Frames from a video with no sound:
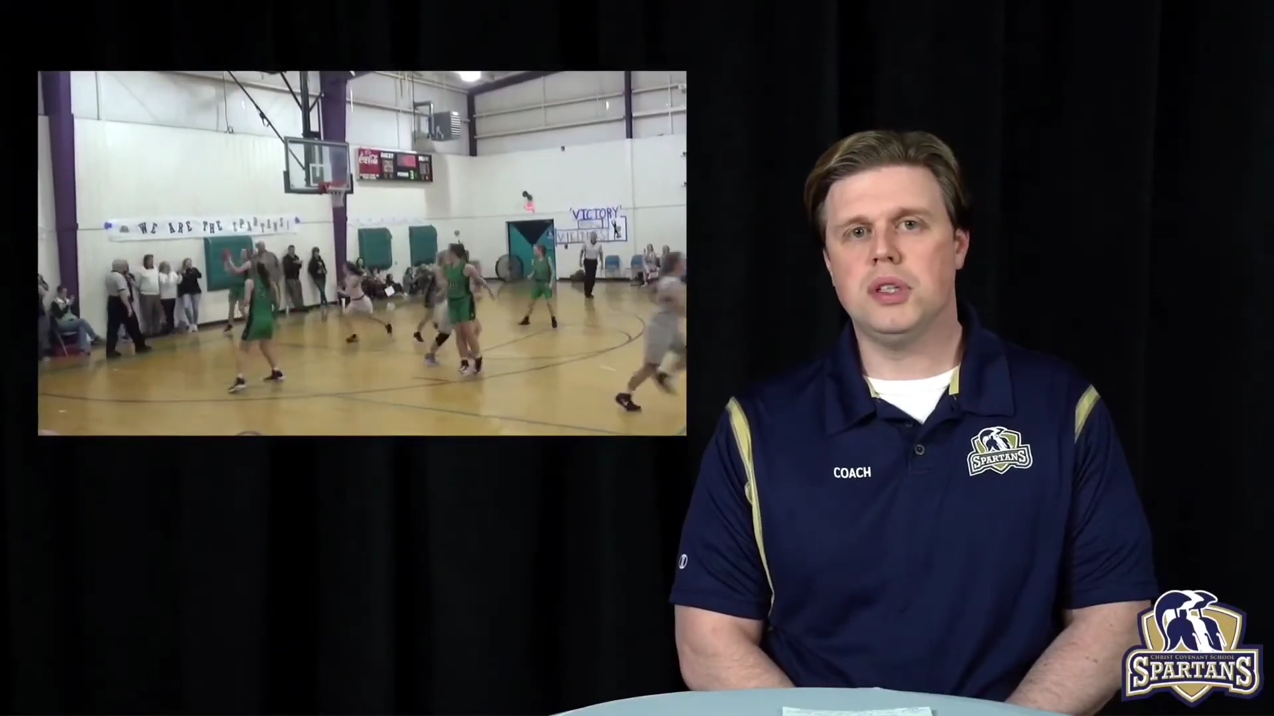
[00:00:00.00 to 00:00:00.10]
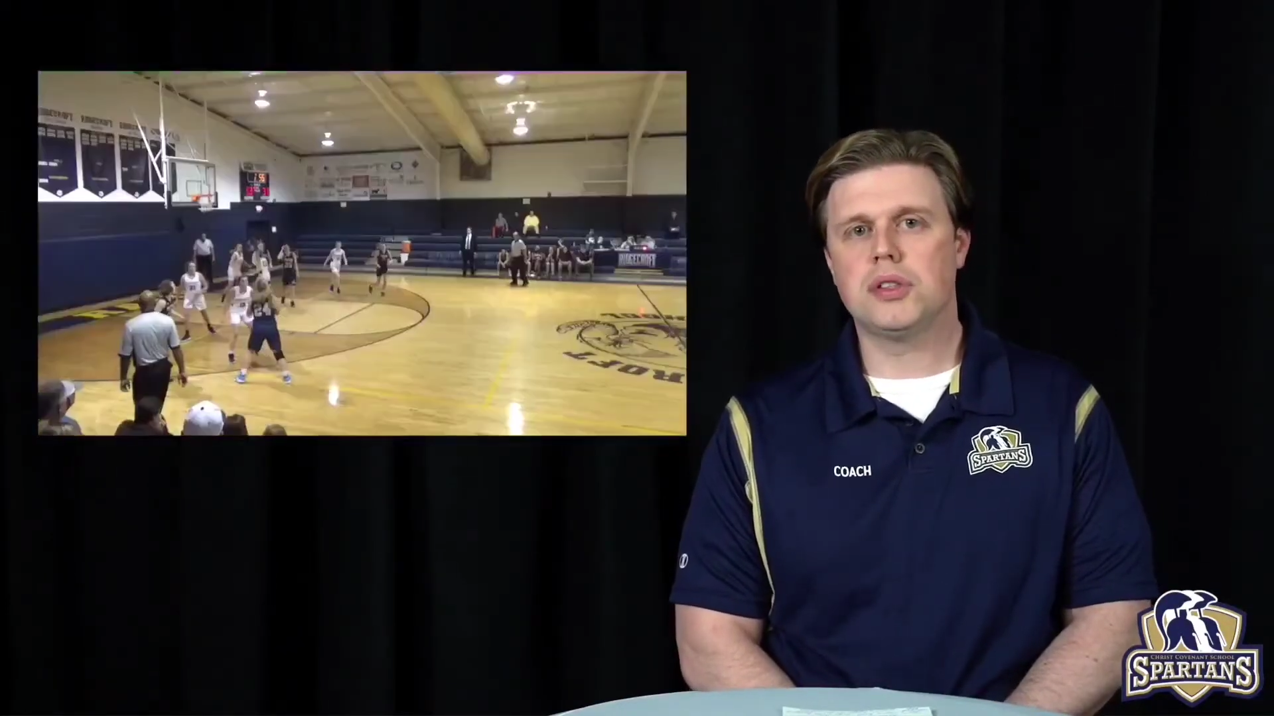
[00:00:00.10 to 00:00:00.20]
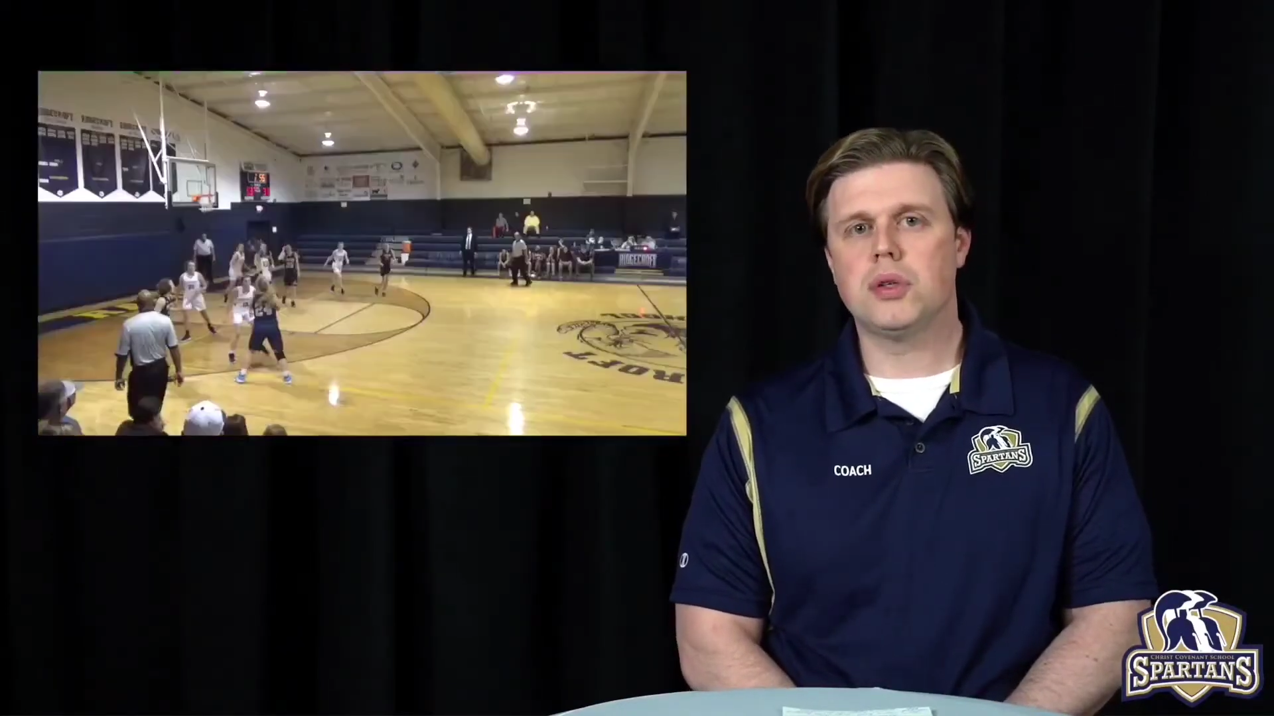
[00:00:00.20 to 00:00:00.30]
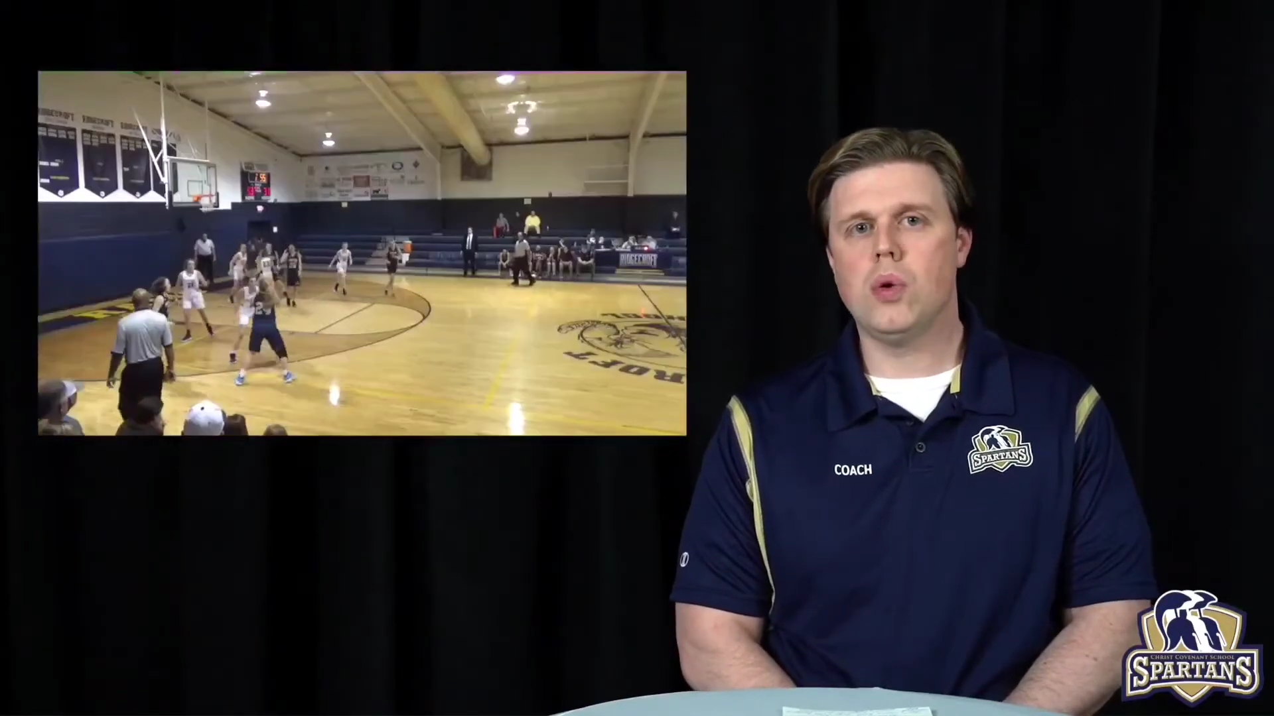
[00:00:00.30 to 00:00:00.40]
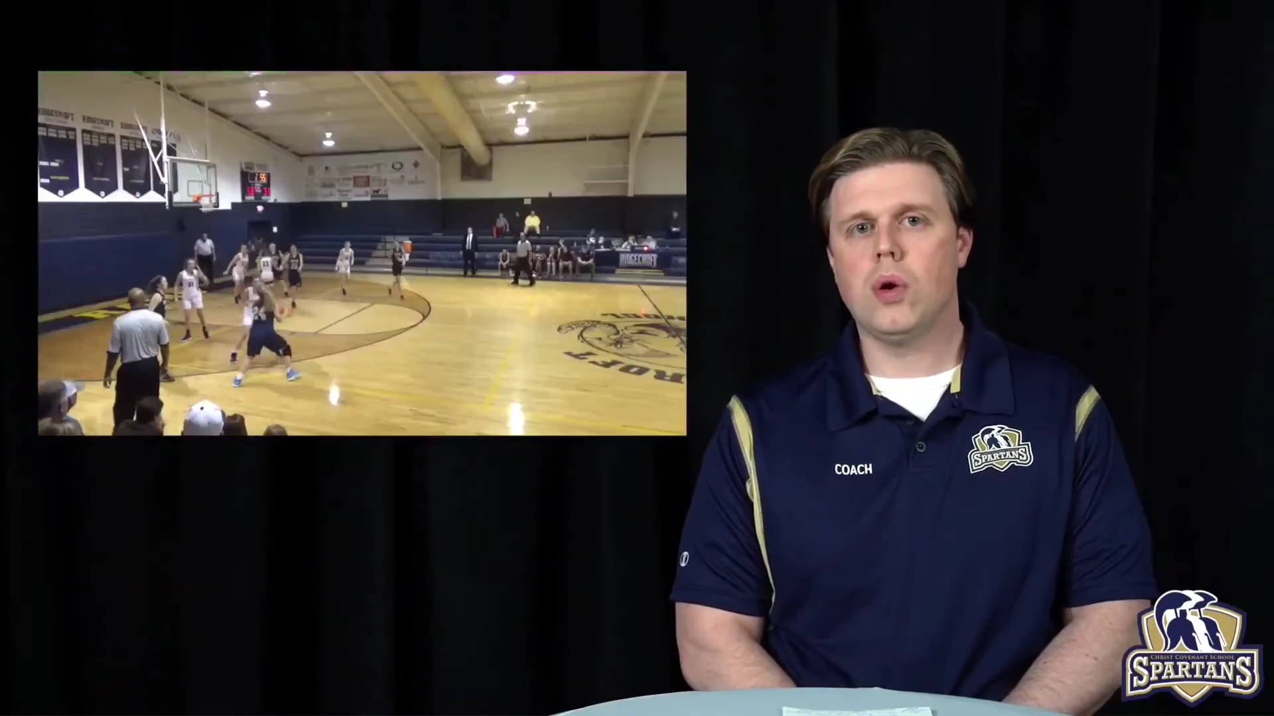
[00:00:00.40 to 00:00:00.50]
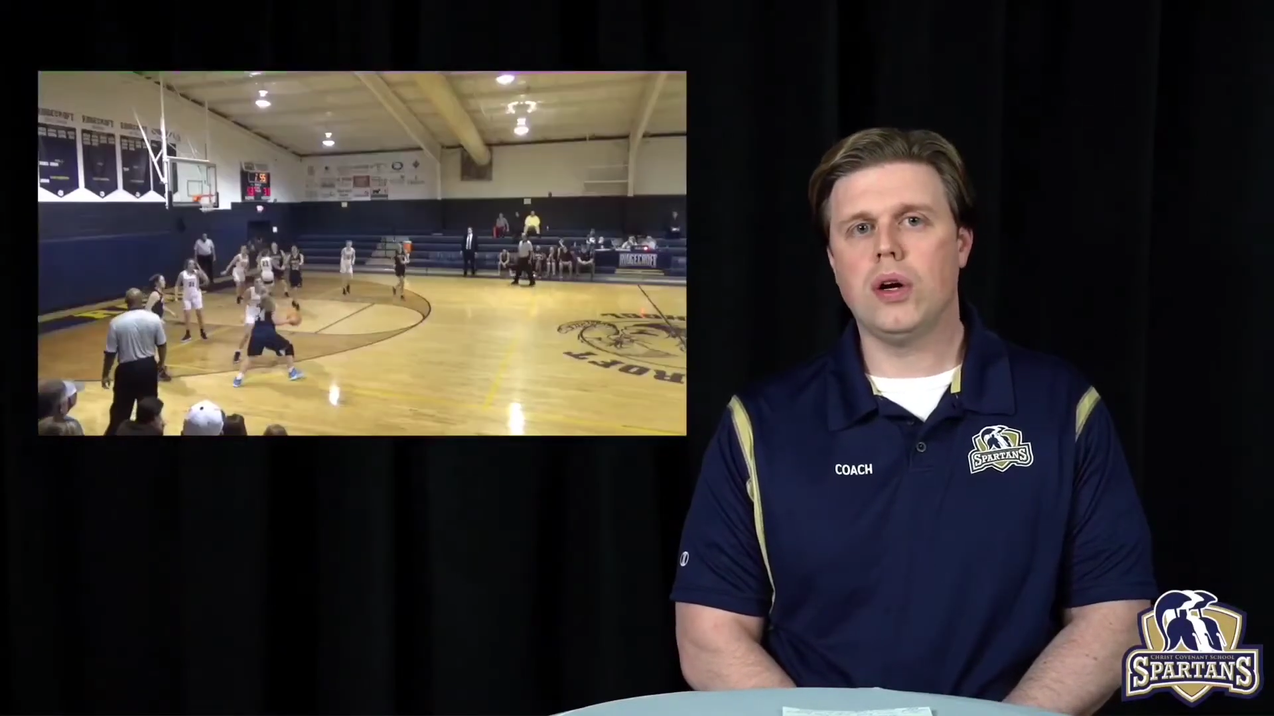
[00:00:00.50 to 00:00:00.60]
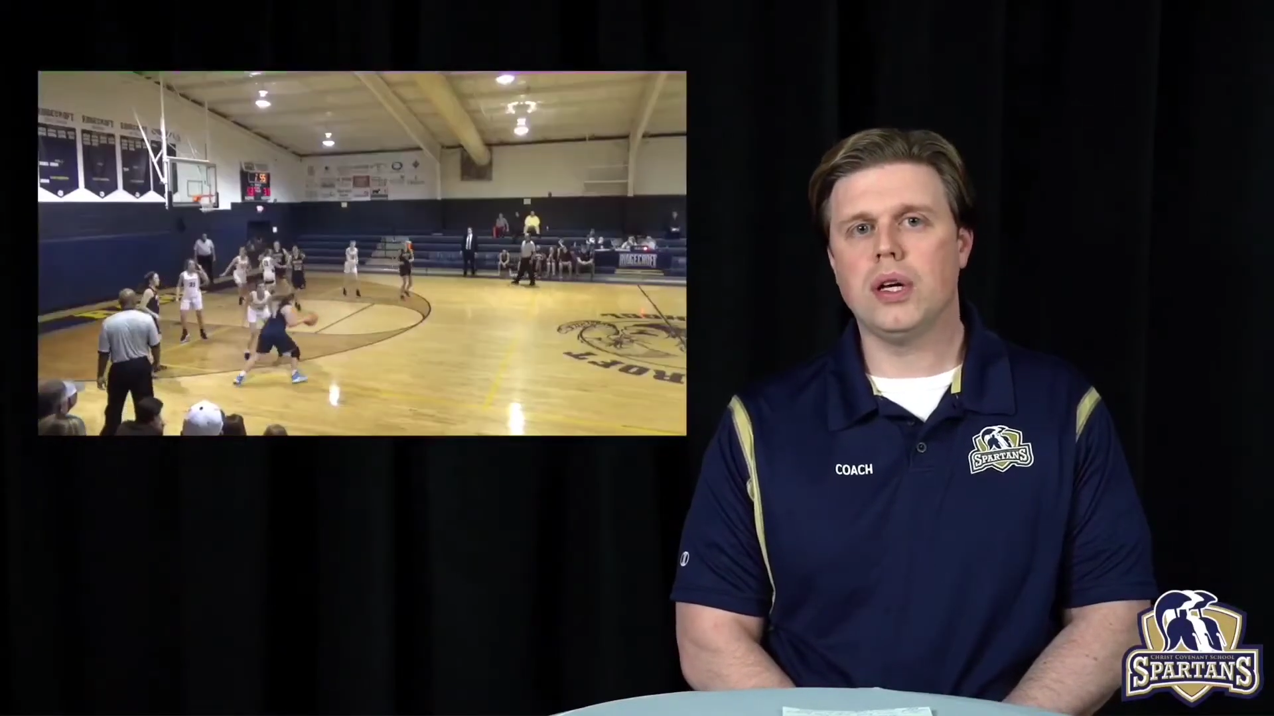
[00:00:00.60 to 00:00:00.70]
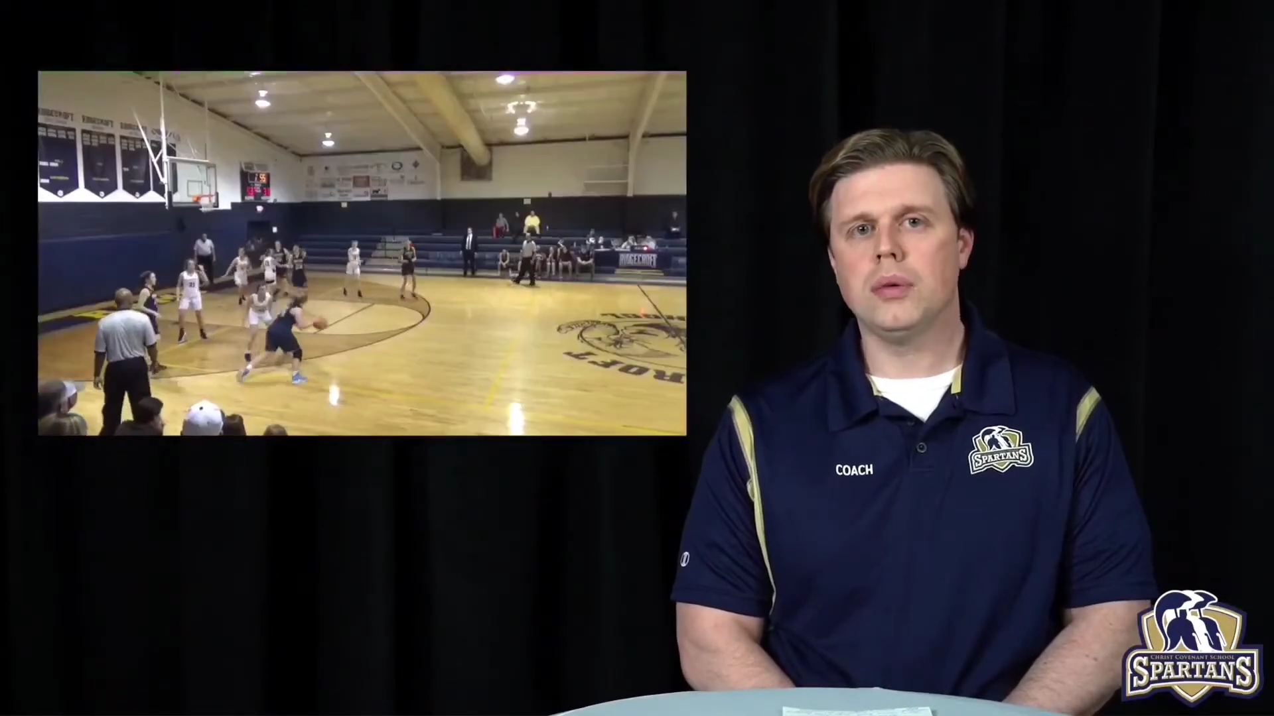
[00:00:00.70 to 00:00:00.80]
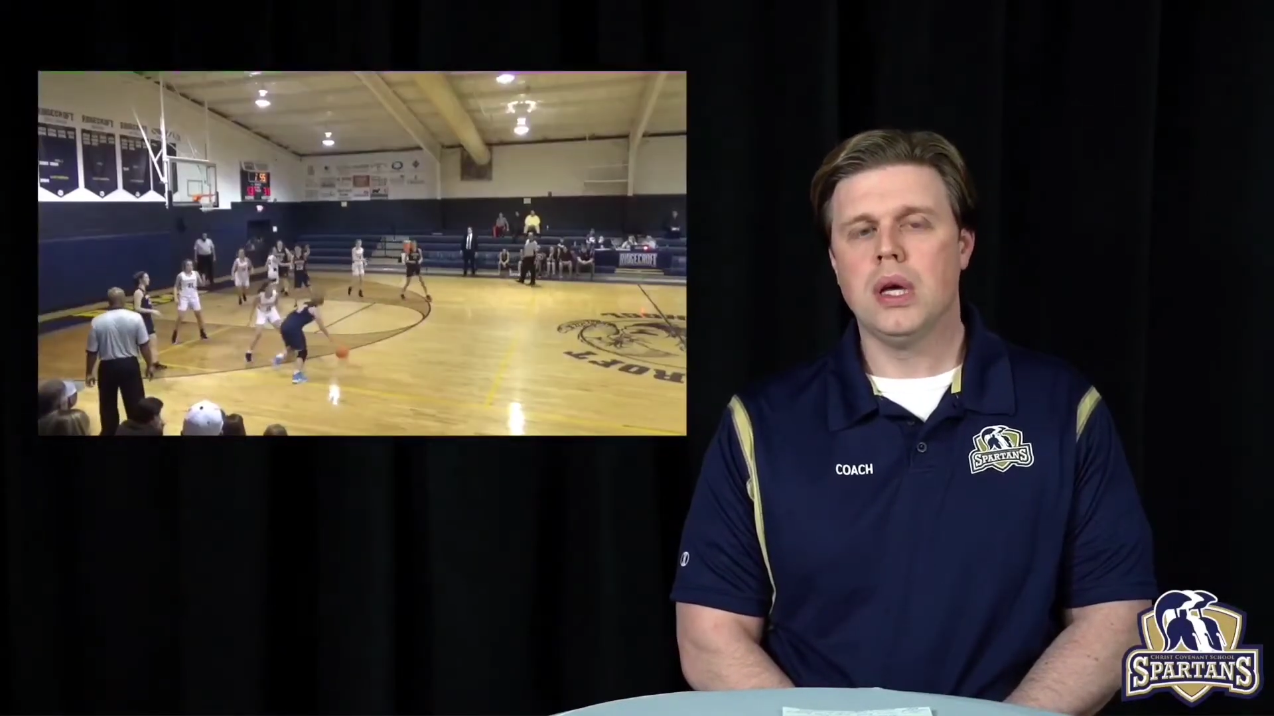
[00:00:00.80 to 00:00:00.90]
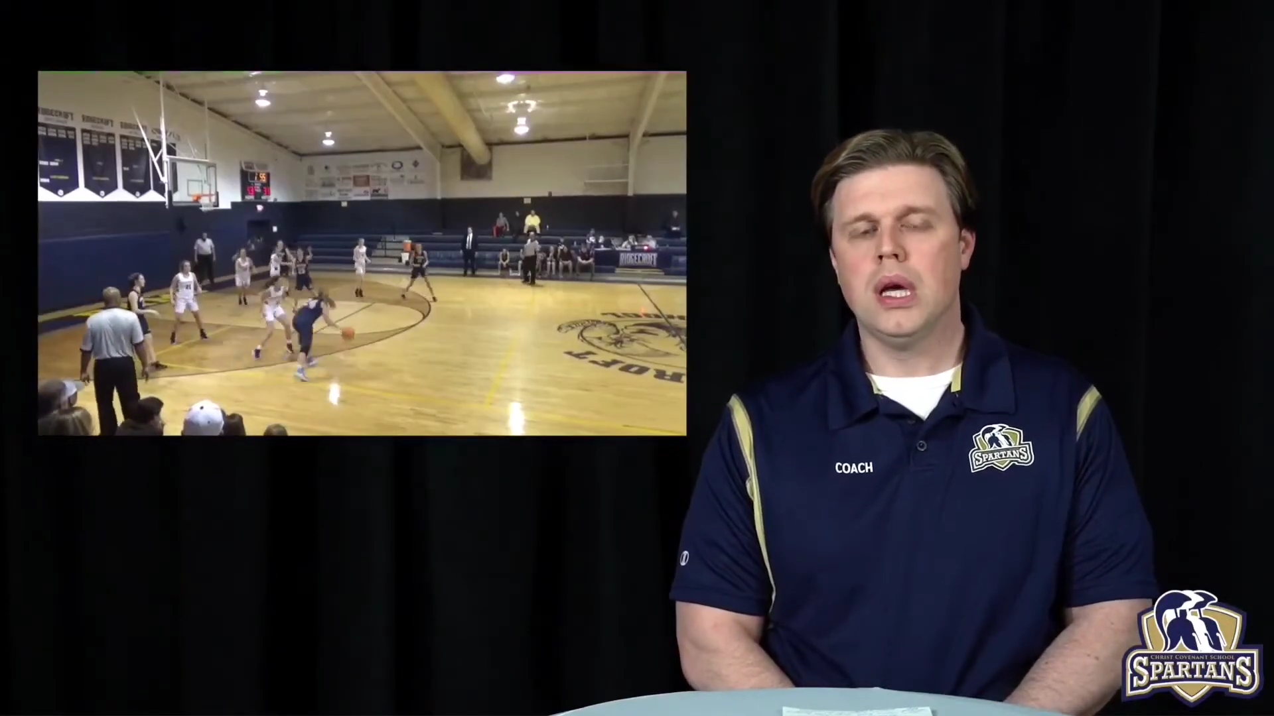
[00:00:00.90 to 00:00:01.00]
in scoring,